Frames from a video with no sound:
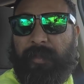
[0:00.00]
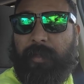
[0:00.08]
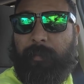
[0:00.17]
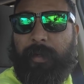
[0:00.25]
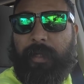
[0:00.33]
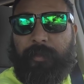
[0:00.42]

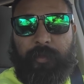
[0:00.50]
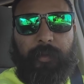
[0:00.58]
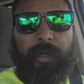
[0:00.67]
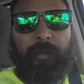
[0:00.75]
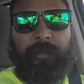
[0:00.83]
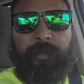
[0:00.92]
took about
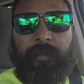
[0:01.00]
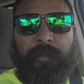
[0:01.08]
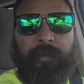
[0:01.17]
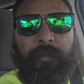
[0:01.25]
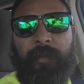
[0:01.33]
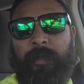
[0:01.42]
2 hours to
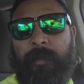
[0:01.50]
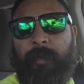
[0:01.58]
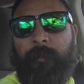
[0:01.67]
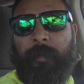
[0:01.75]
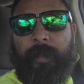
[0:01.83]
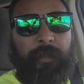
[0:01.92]
do.
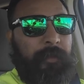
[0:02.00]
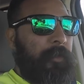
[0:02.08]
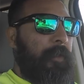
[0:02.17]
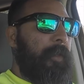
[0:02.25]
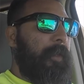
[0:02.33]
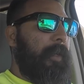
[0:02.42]
It
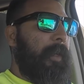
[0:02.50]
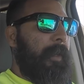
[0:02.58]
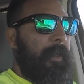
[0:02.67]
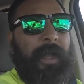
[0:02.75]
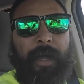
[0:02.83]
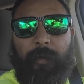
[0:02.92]
took
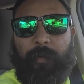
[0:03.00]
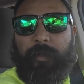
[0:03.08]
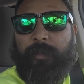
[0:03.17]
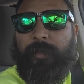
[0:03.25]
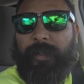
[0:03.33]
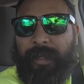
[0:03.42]
an hour
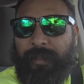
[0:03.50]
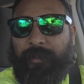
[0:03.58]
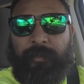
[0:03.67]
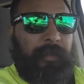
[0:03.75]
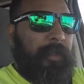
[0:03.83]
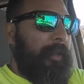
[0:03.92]
to line
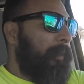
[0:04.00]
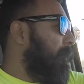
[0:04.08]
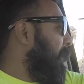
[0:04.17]
trim,